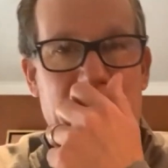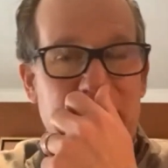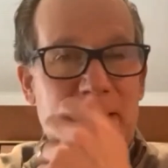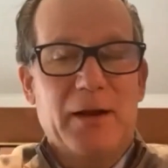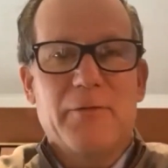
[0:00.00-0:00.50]
I
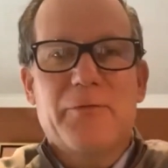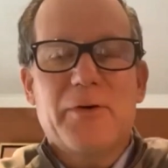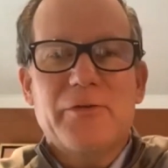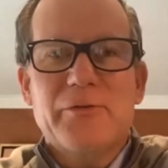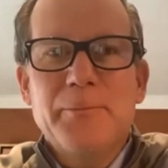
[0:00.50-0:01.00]
think,
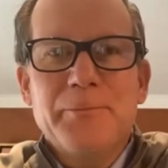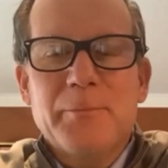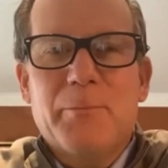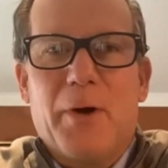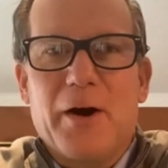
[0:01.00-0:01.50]
first
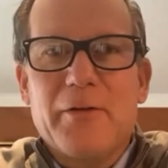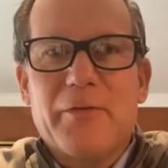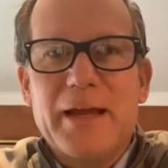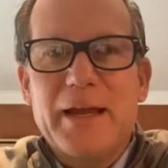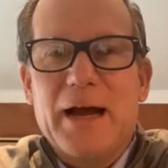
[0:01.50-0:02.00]
part of
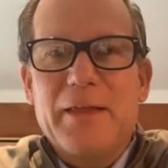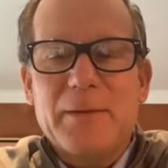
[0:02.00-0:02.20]
the